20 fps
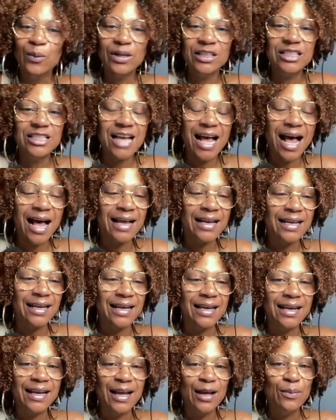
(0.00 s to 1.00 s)
Well,
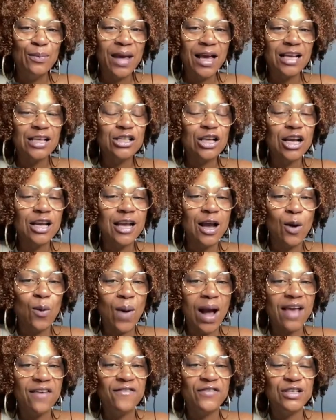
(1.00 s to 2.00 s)
Johnny, make sure your
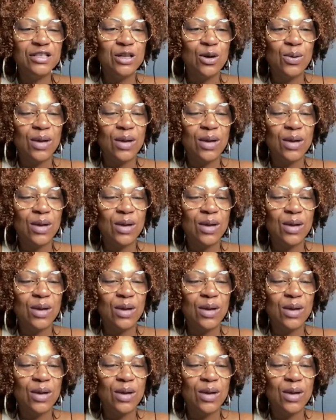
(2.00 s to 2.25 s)
wife is